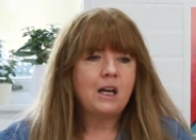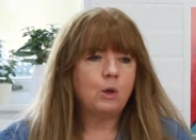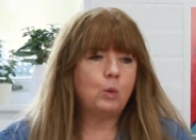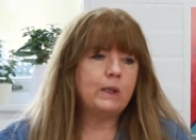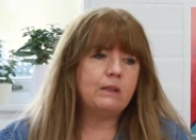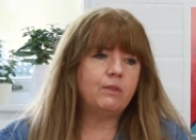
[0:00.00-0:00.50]

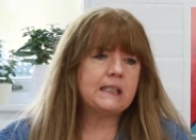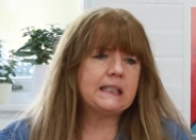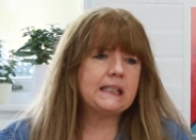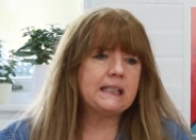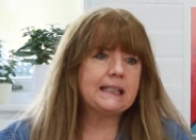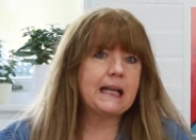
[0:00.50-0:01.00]
We
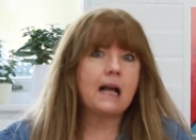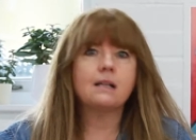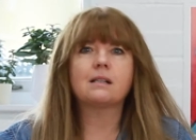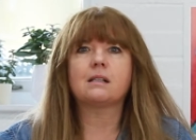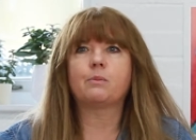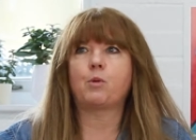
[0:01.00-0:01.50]
visited
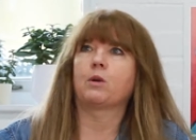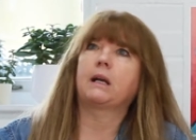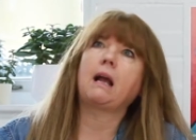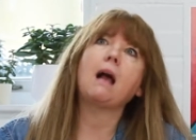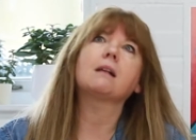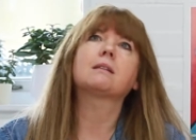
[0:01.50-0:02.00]
castle upon
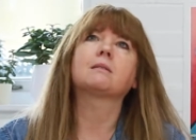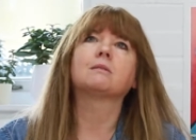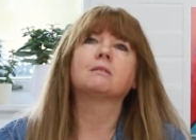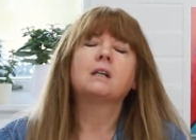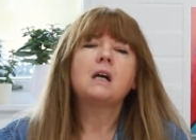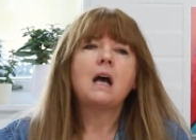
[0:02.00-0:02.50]

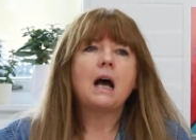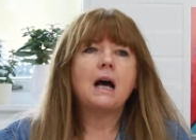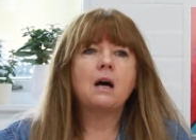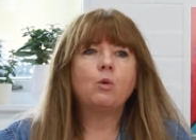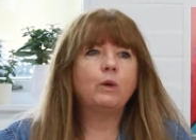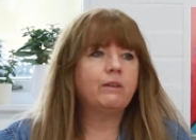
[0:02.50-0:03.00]
castle.
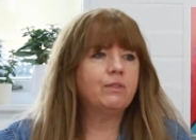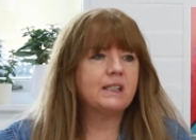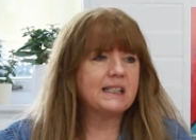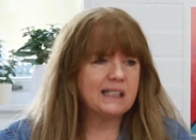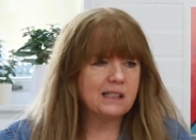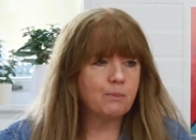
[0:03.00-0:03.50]
We
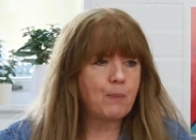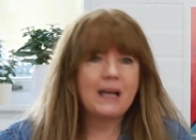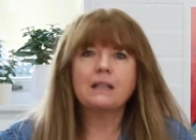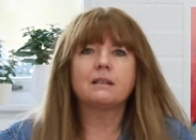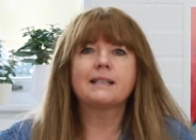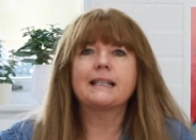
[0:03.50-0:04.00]
visited
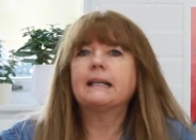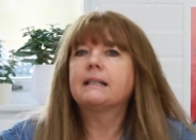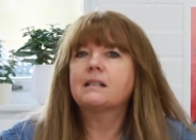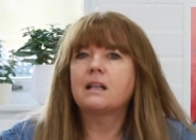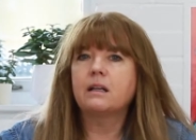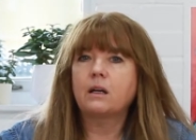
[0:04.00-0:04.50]
battle
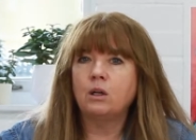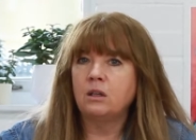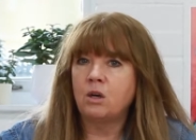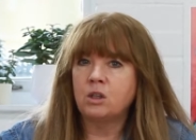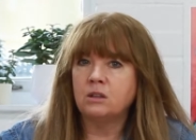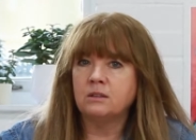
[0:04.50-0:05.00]
sites like
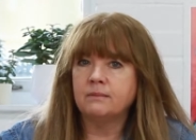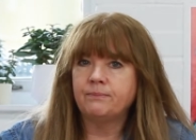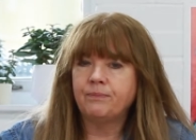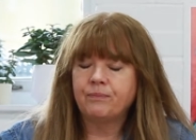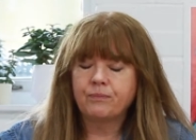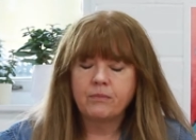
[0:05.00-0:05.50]
Culloden.
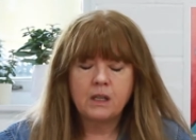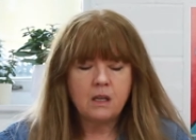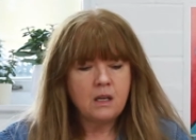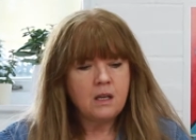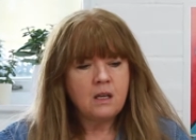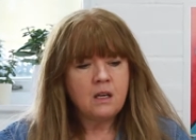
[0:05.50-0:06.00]

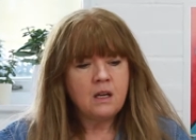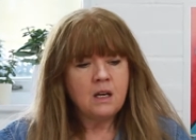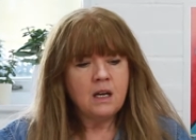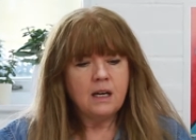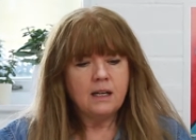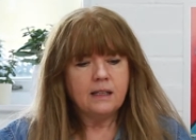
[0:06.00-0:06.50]

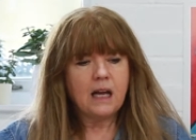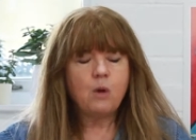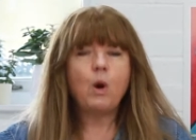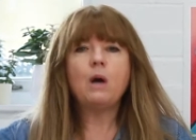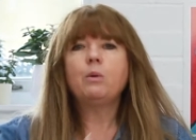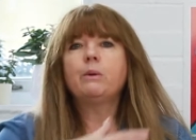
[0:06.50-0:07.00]
Now,
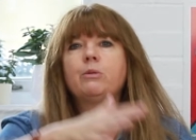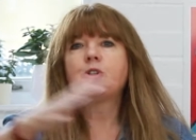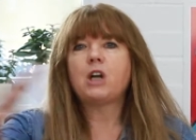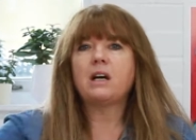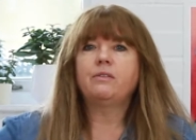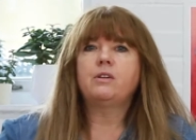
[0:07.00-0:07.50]
while we were
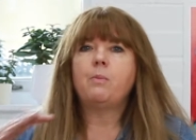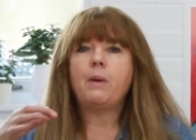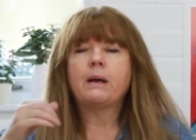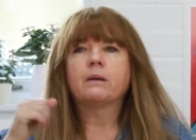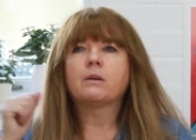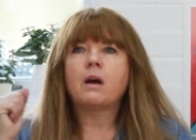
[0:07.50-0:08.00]
driving
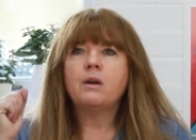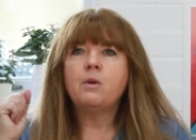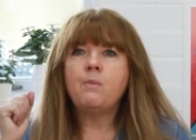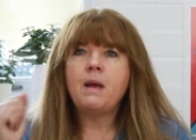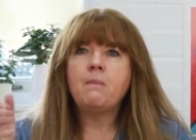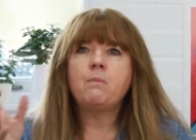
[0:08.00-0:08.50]
about, I
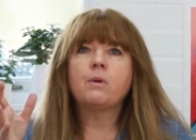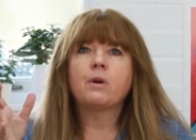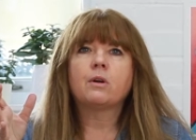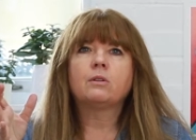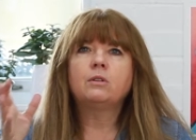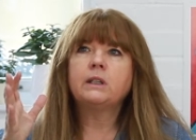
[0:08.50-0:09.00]

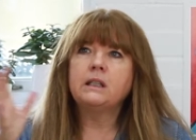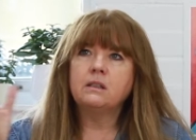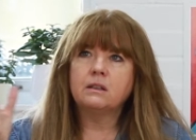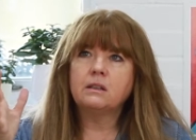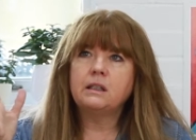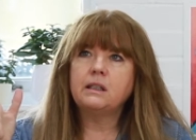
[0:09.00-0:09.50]
remember looking
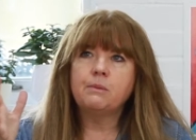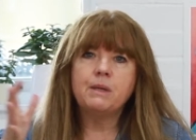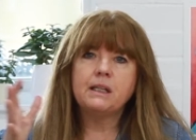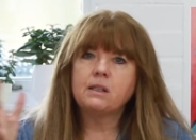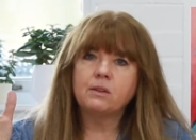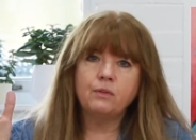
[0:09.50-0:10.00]
at the
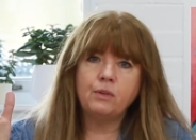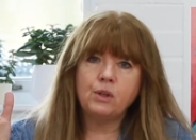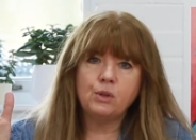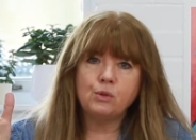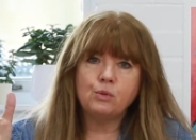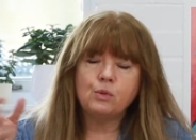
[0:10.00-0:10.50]
amazing
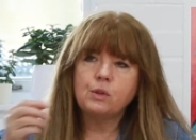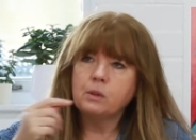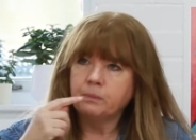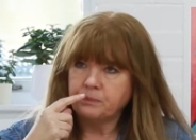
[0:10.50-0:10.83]
views.